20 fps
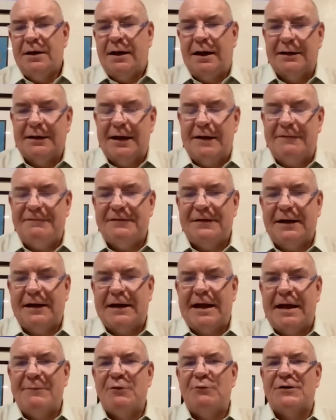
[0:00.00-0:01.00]
I
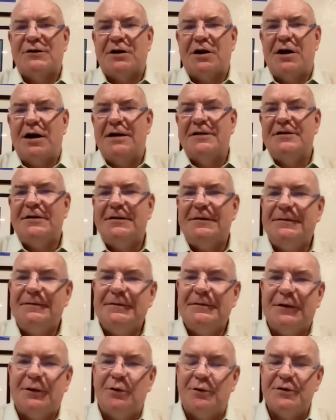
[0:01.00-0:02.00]
came to Wisconsin,
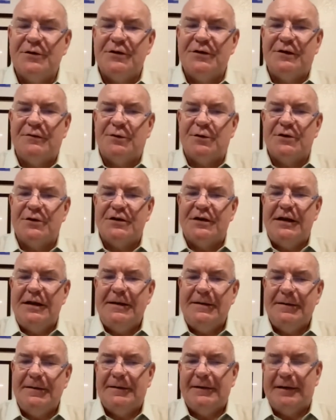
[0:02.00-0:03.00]
to Lawrence
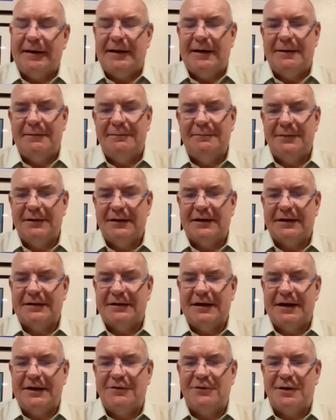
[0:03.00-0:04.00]
University, like I
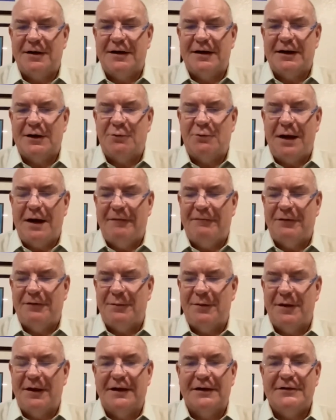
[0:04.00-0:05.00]
said, trying to get away
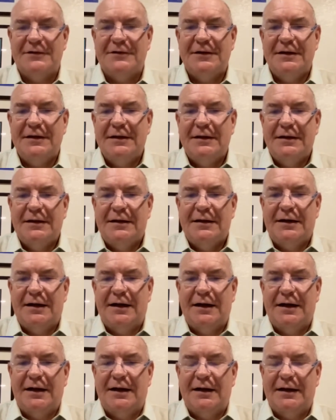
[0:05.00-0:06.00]
from things.
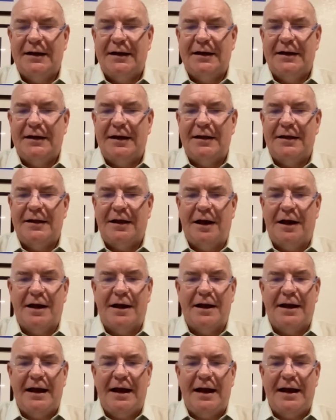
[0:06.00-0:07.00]
And I thought
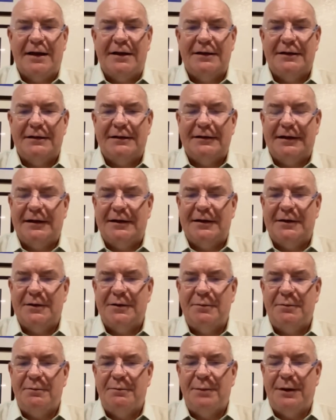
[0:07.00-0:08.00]
I had,
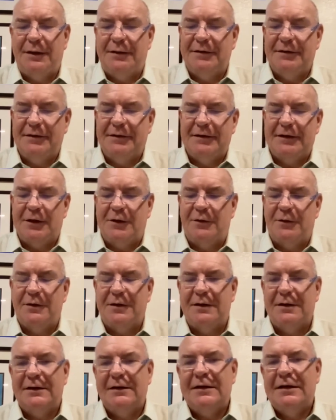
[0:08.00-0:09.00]
but
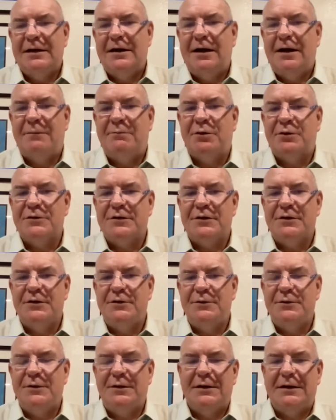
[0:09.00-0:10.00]
a person
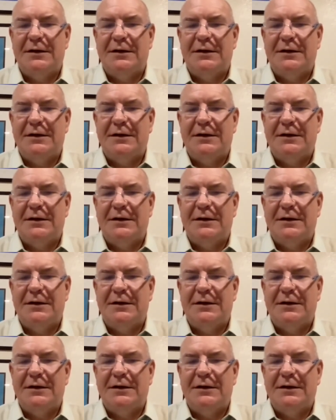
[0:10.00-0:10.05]
who,